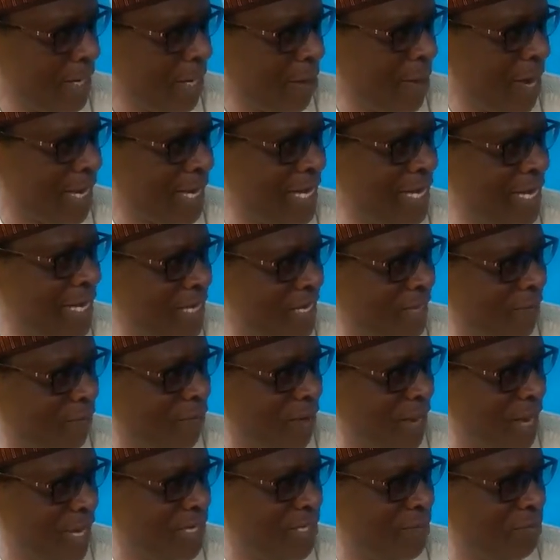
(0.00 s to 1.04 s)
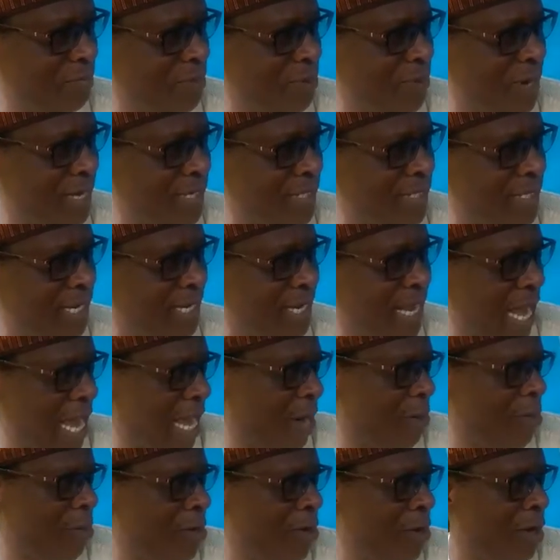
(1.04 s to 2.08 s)
were killing the Fulani in Benue State, I
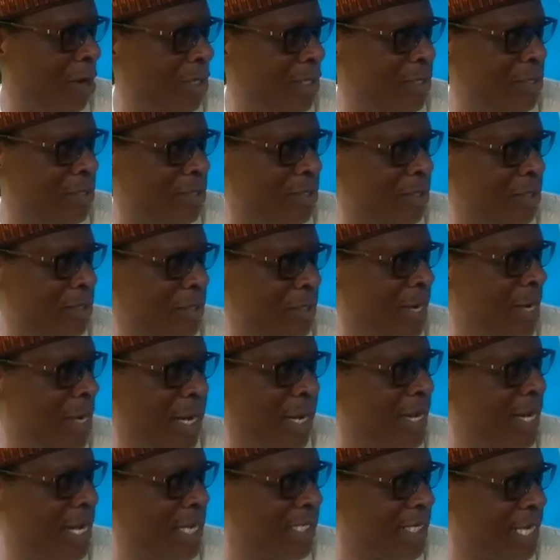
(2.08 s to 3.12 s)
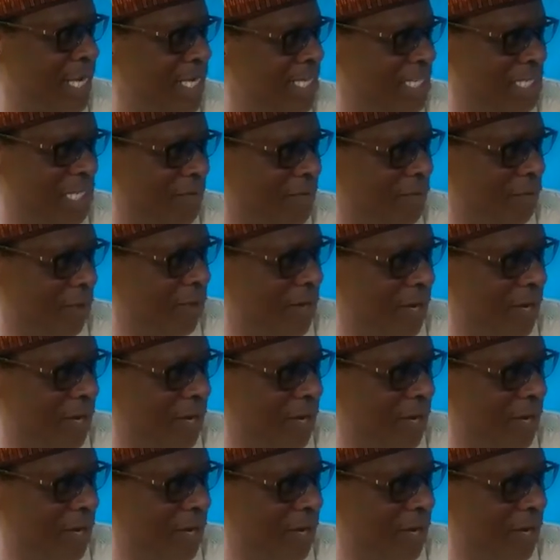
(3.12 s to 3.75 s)
could not raise anything from